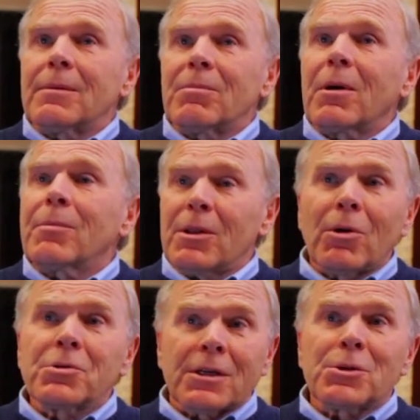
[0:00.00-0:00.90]
probably the
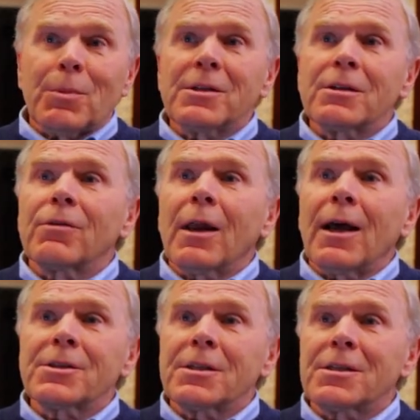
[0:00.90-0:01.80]
most expensive
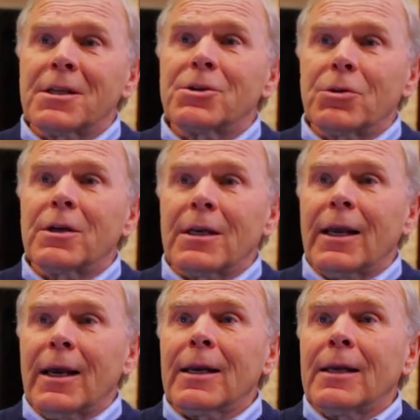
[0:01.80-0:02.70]
glasses that you can
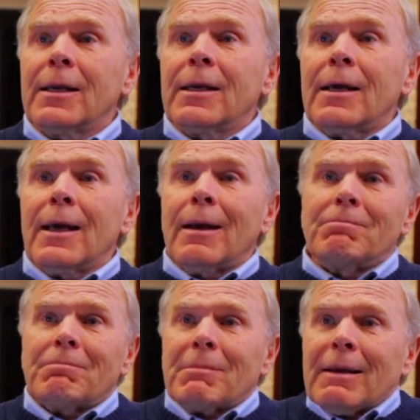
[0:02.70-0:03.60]
get
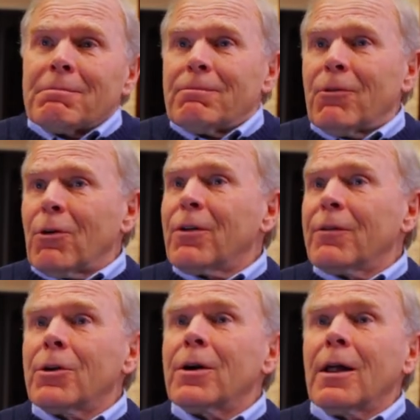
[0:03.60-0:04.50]
at $400 or
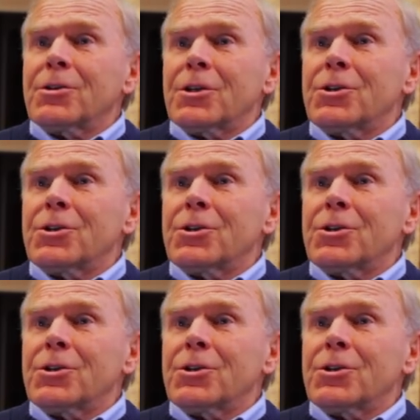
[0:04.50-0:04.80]
$500 a